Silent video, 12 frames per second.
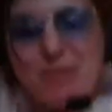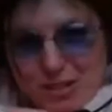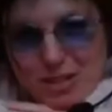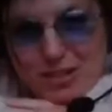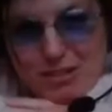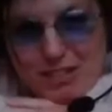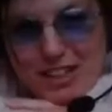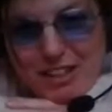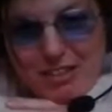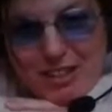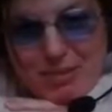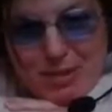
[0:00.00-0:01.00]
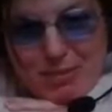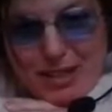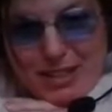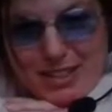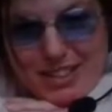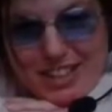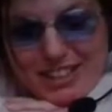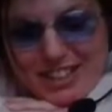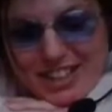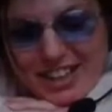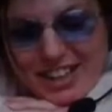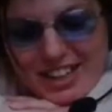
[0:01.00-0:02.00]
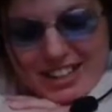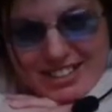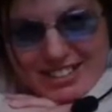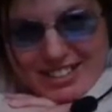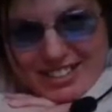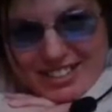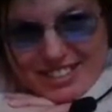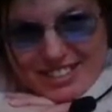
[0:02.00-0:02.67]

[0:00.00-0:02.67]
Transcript: my one and only Christmas present this year.